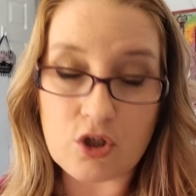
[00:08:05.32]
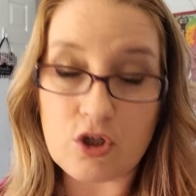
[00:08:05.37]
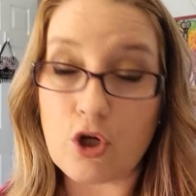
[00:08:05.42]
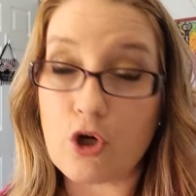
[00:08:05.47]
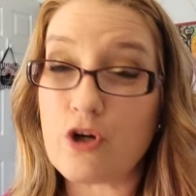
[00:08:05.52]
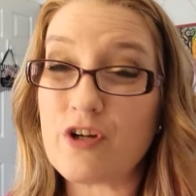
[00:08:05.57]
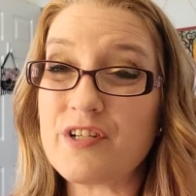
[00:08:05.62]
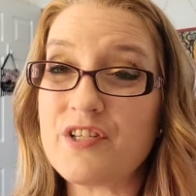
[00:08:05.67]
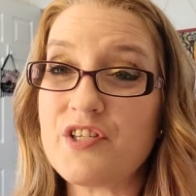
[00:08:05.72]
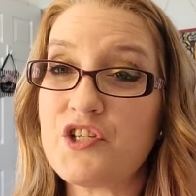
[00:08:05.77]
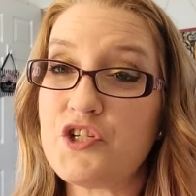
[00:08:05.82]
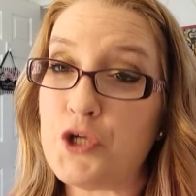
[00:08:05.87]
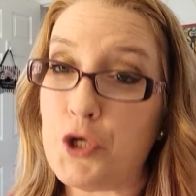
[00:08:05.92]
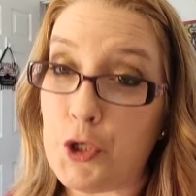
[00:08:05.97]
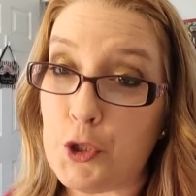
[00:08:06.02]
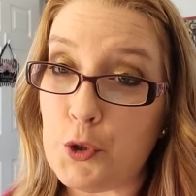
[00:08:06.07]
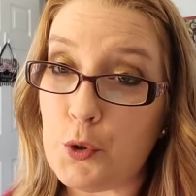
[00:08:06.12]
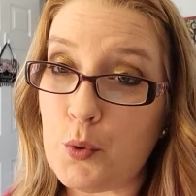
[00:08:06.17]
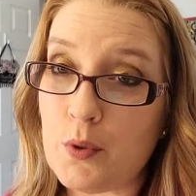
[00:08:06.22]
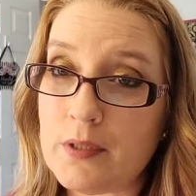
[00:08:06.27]
Clerks
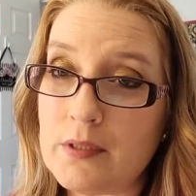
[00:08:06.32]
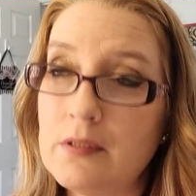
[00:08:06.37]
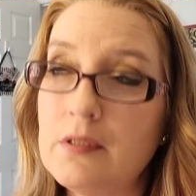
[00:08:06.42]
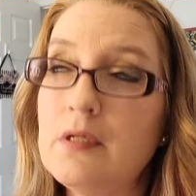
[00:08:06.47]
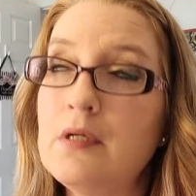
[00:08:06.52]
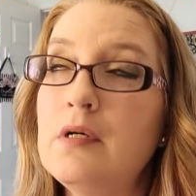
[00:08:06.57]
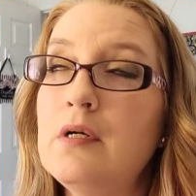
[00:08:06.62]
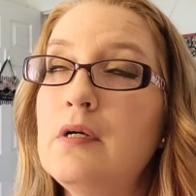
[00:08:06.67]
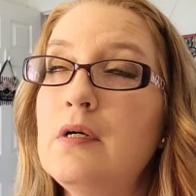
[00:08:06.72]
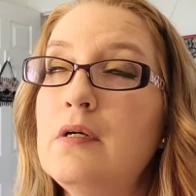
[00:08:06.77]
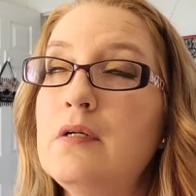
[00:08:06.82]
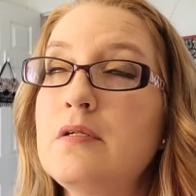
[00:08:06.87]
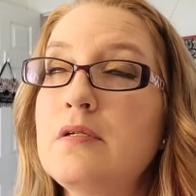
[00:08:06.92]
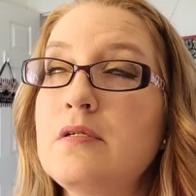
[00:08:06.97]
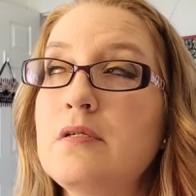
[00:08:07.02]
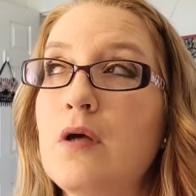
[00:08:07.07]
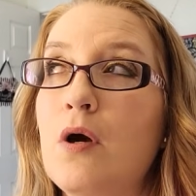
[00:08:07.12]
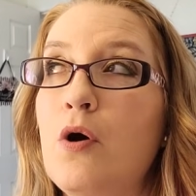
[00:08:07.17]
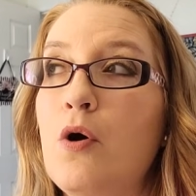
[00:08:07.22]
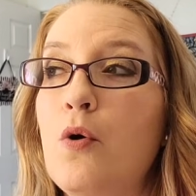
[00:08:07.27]
2.
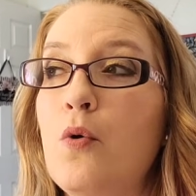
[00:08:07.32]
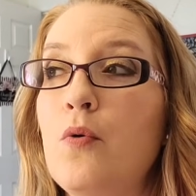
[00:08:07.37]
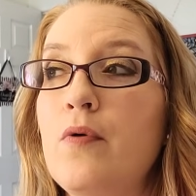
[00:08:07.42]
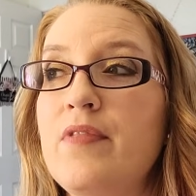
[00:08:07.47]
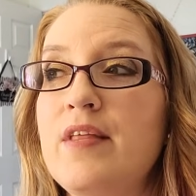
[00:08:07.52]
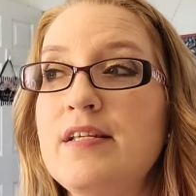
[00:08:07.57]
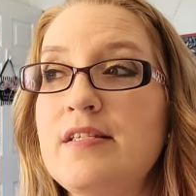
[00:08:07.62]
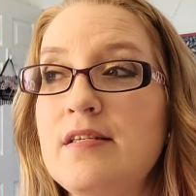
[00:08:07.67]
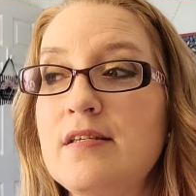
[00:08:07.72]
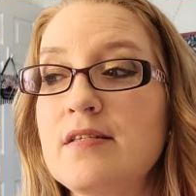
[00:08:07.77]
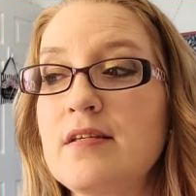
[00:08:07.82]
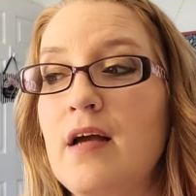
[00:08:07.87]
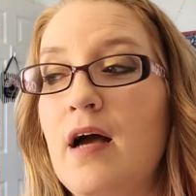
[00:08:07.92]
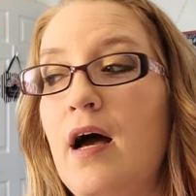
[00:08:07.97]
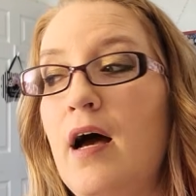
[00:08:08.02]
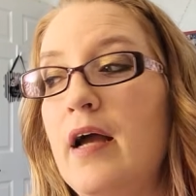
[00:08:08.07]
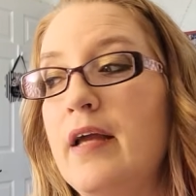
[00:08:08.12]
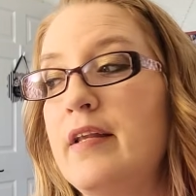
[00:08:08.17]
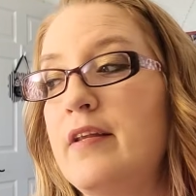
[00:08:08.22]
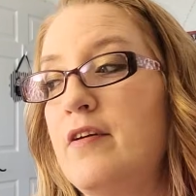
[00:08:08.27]
So this is
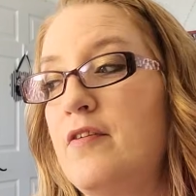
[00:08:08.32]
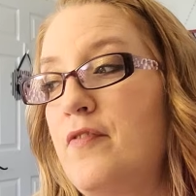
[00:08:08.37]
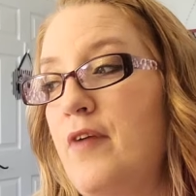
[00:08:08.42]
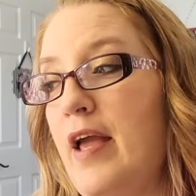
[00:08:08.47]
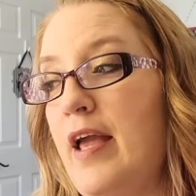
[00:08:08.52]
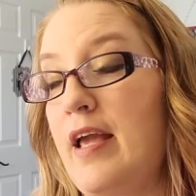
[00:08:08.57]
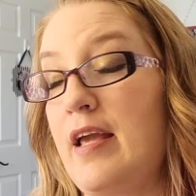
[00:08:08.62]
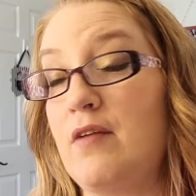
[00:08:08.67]
kind of